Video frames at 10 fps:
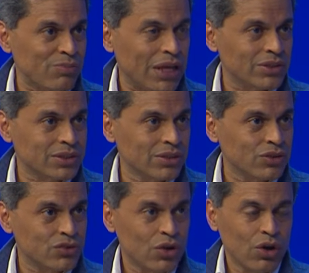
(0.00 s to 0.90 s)
of
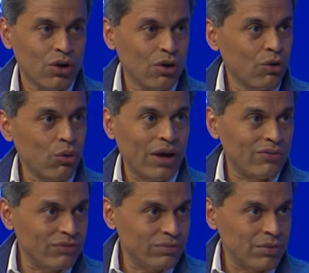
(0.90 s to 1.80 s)
Palestinians who
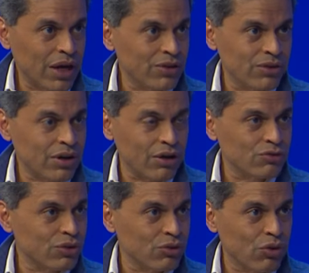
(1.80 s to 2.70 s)
have neither a
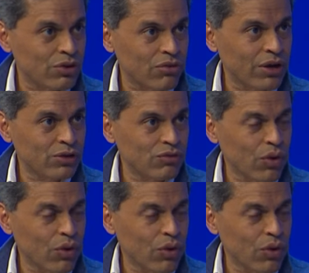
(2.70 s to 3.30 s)
country nor the right to